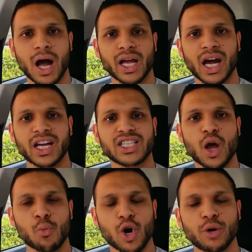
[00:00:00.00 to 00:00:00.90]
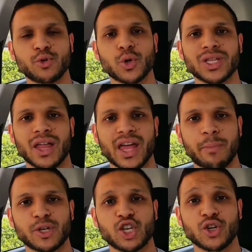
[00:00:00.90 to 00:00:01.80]
Hi guys, and welcome to another
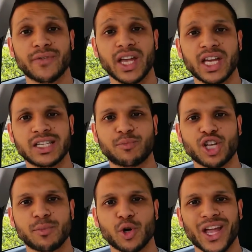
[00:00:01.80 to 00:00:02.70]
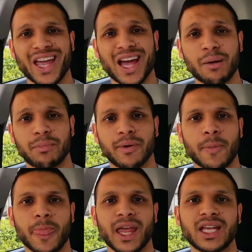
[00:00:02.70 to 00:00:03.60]
episode of Iggy's Bodybuilding Camp.
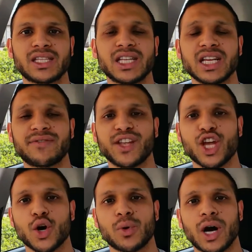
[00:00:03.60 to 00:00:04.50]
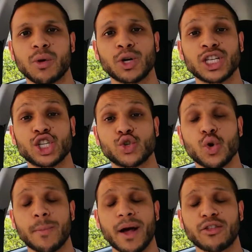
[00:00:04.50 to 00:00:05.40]
In today's video, I wanted to
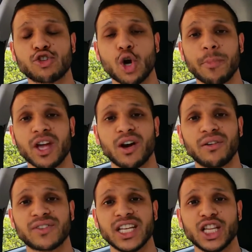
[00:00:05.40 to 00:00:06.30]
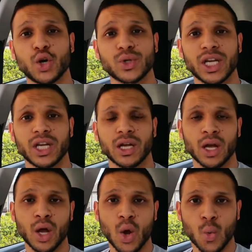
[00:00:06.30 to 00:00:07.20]
talk about the topic of deloading.
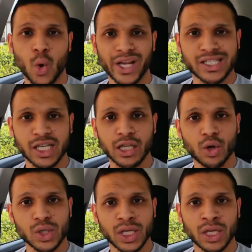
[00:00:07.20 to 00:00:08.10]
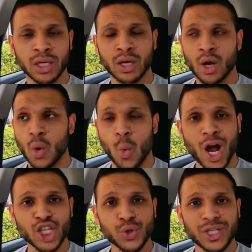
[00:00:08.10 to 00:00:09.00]
What is deloading?
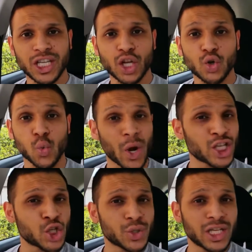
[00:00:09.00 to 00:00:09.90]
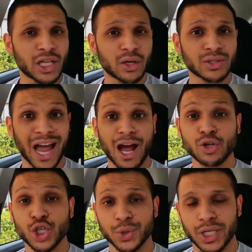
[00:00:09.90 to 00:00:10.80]
Why do you deload? When do you deload?
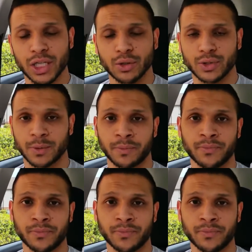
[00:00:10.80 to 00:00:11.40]
How do you deload?